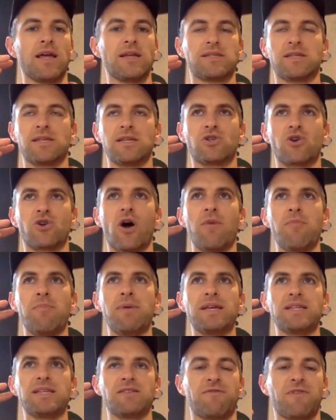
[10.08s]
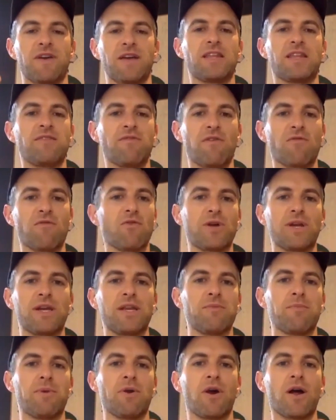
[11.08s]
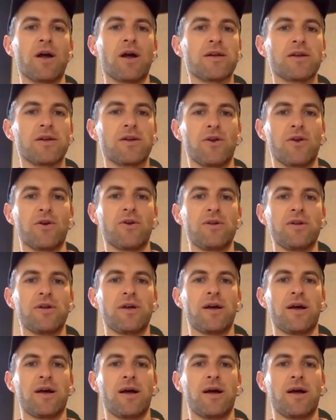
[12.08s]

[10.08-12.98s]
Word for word: to try and be as effective of looking in the mirror, you know?